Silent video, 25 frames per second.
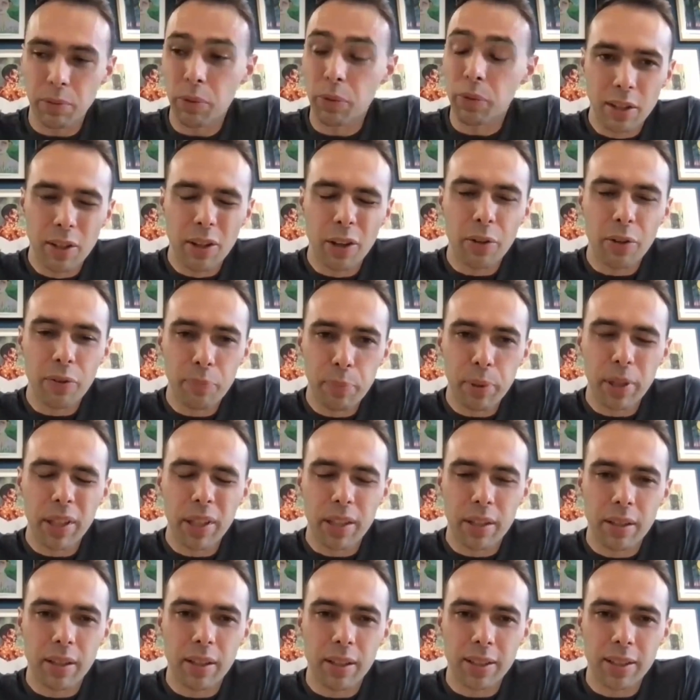there's a lot of
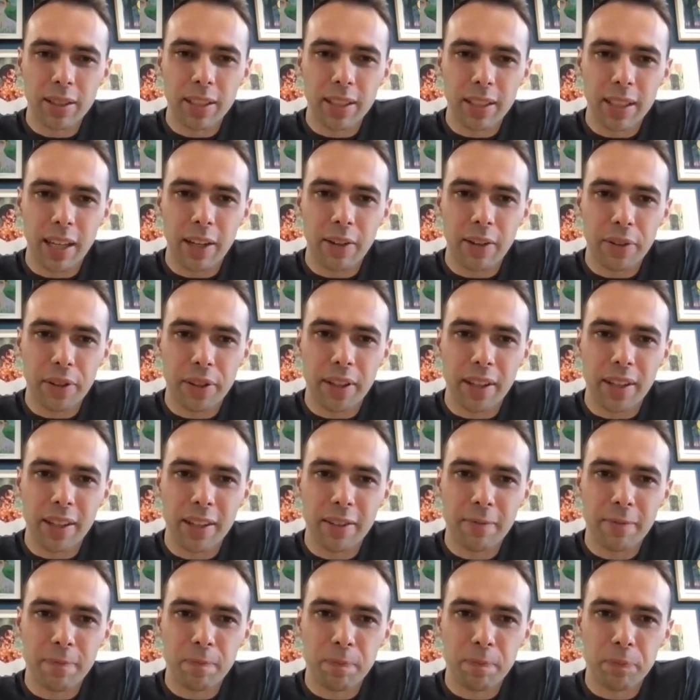brilliant artists out
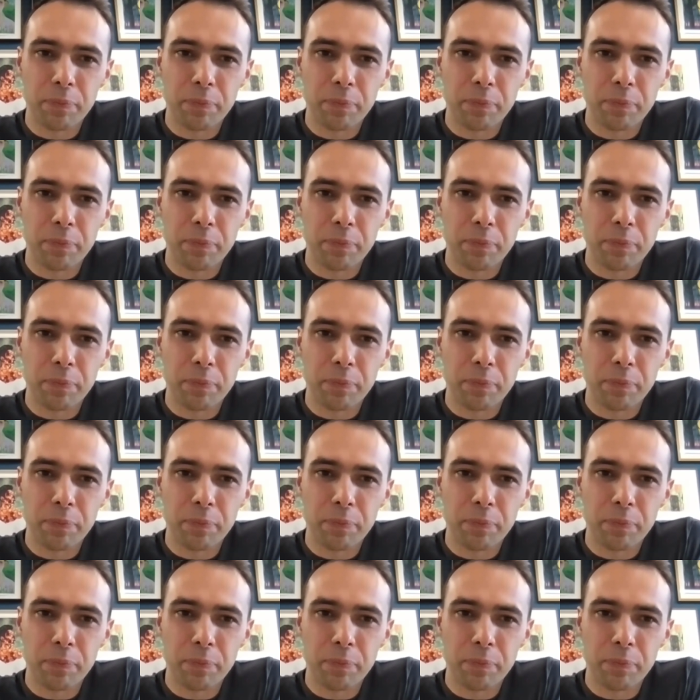there,